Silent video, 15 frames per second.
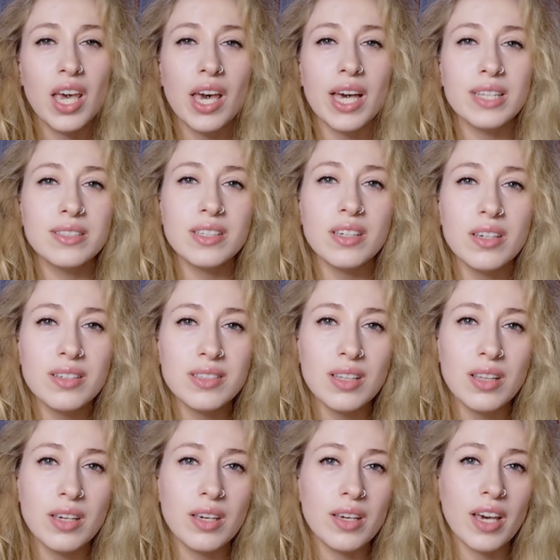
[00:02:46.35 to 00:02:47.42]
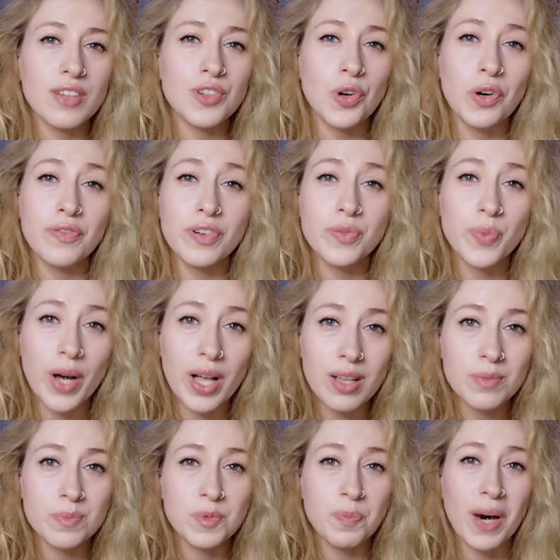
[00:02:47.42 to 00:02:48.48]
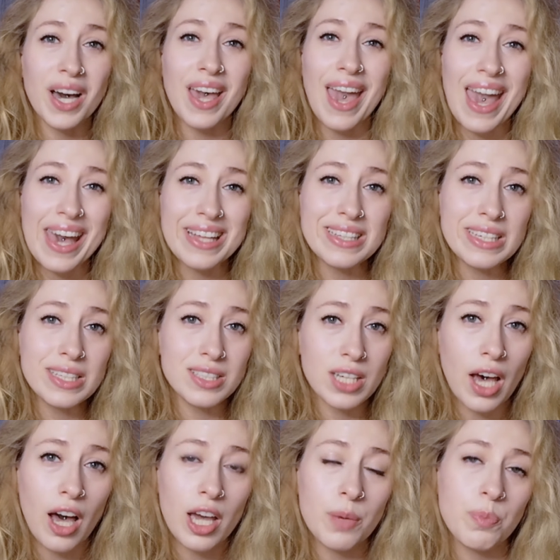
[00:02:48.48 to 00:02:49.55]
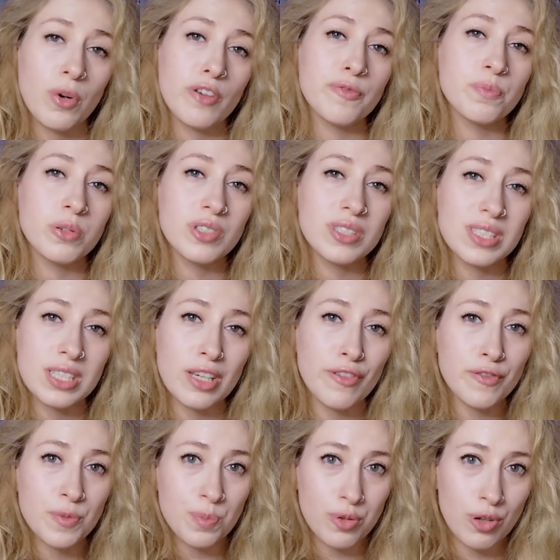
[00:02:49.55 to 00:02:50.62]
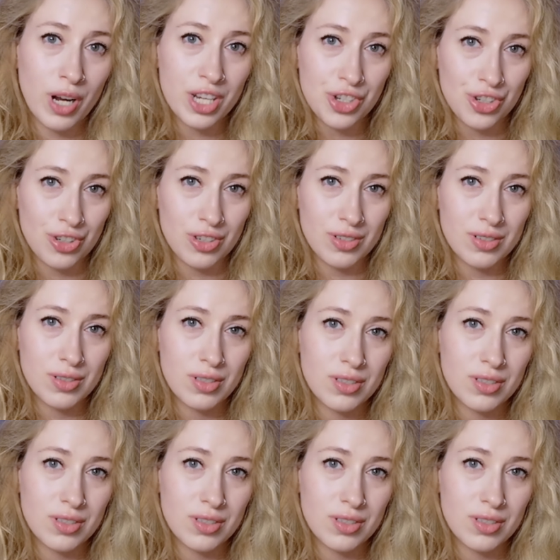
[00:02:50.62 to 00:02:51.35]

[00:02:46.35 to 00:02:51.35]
and easily get overwhelmed by any type of perceived pressure.